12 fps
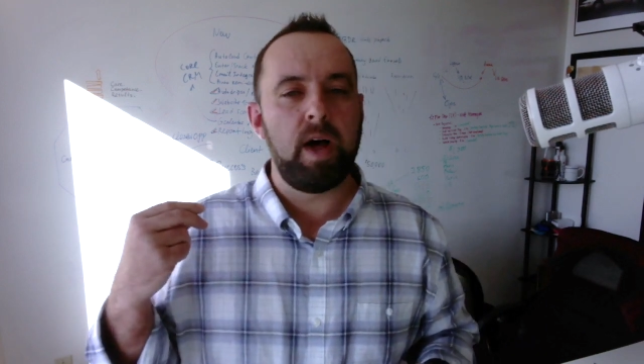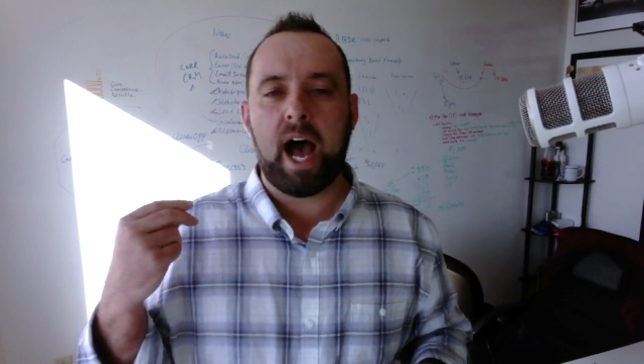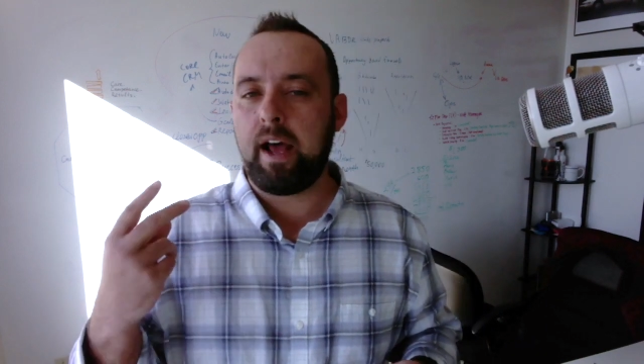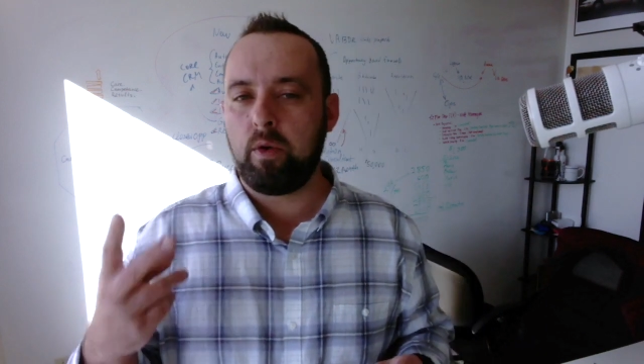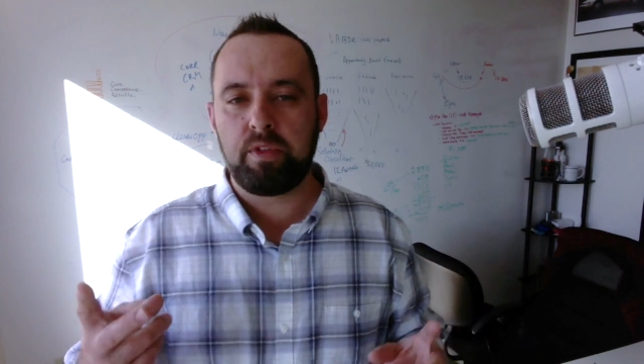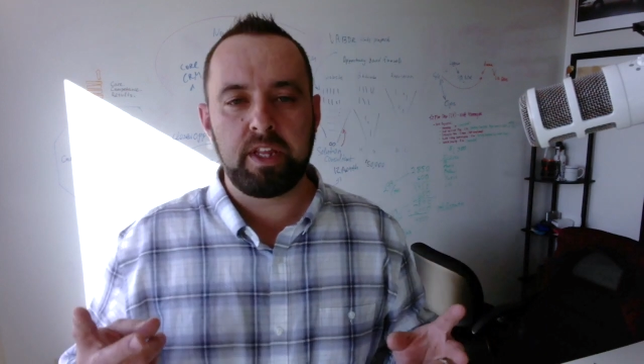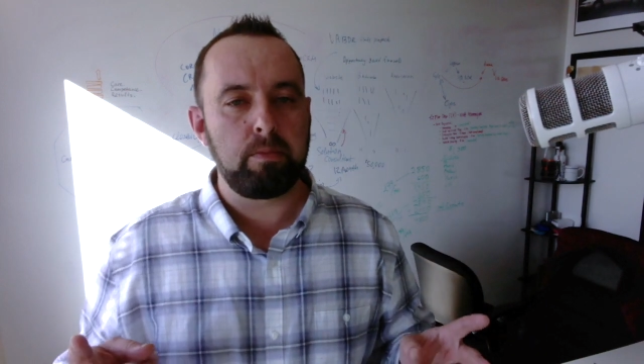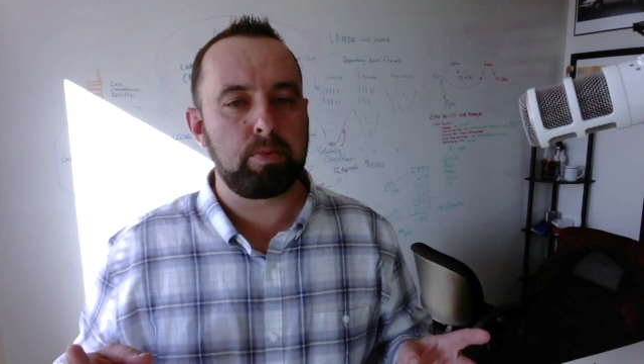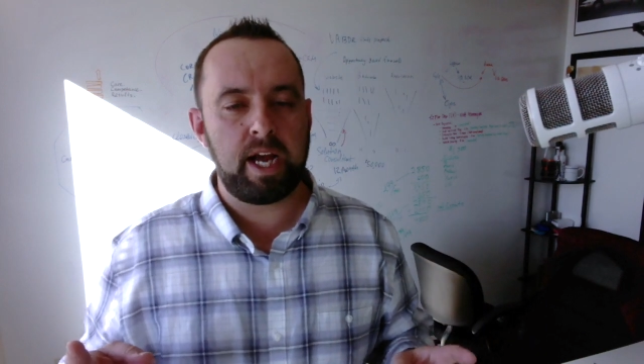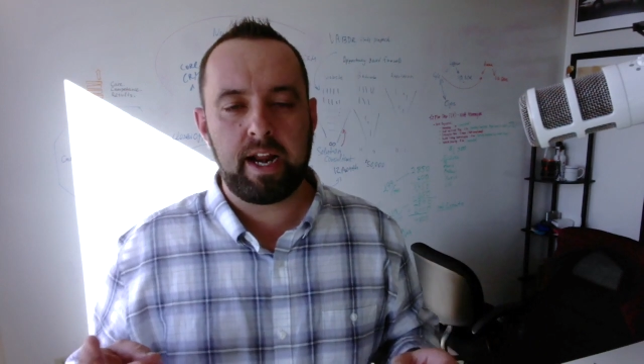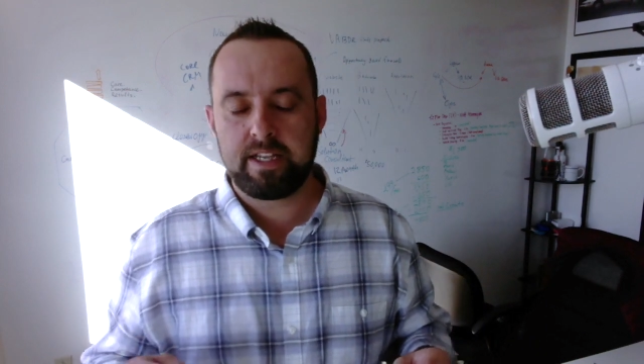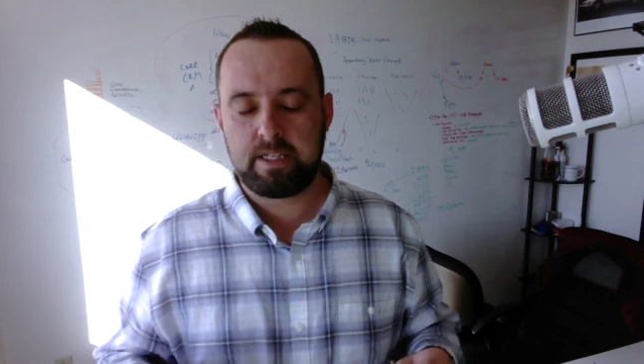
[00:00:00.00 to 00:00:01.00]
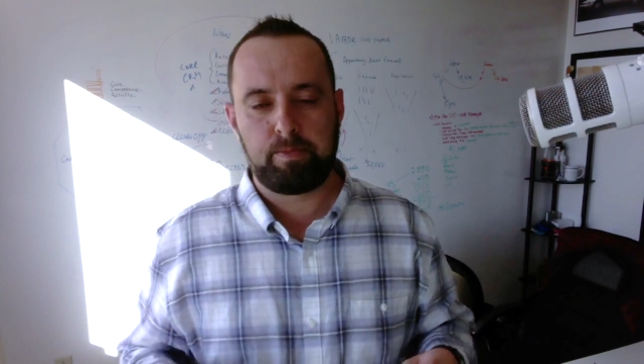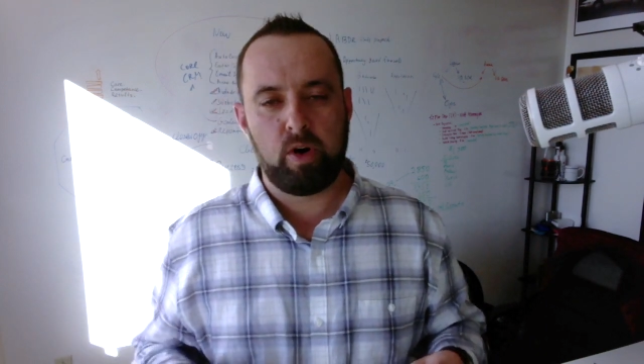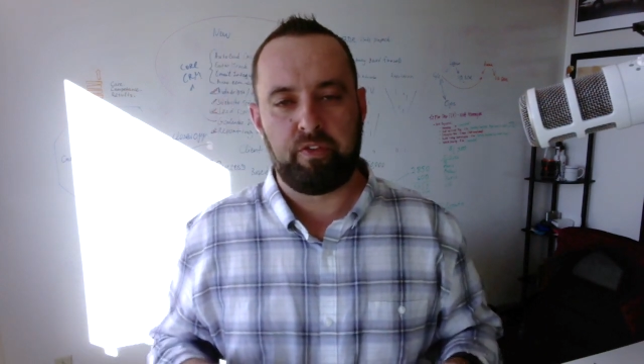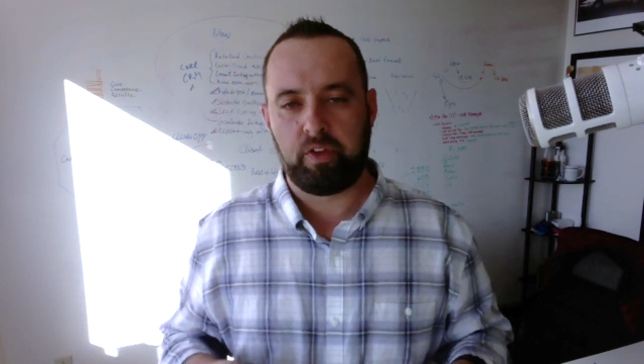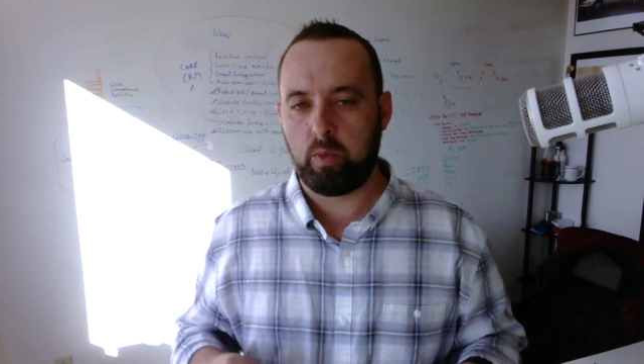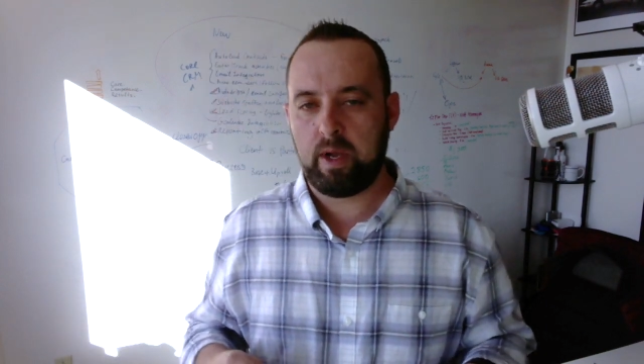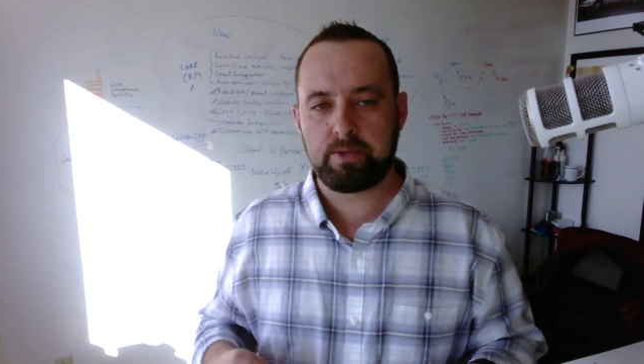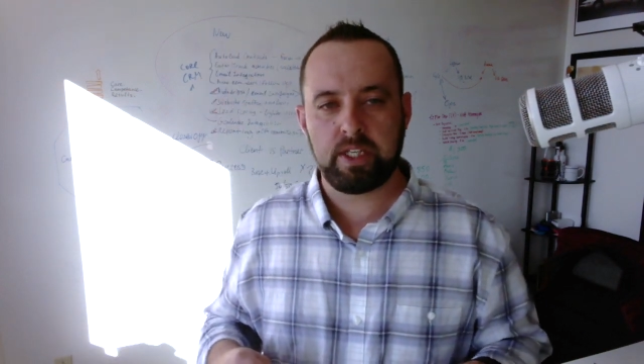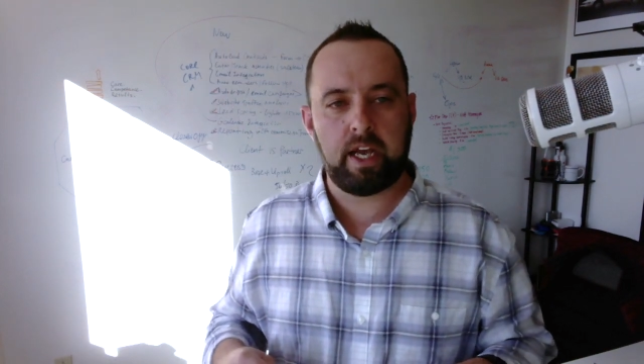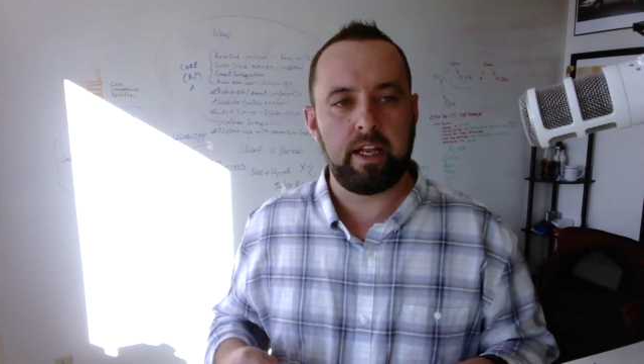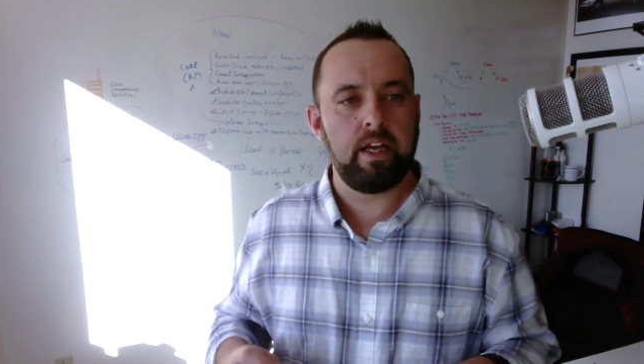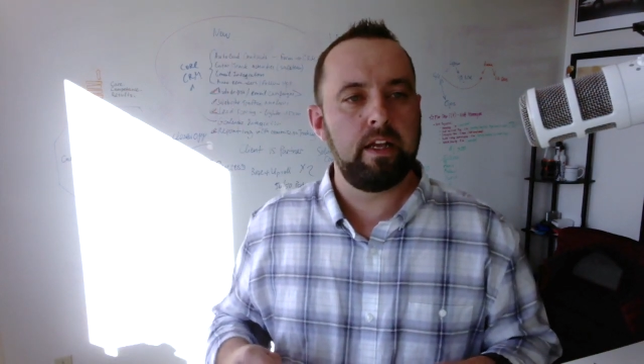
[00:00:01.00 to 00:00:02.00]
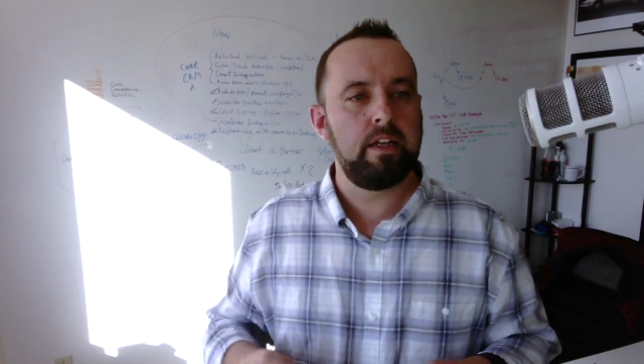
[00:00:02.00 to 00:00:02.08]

I don't think Brad has a perfect website,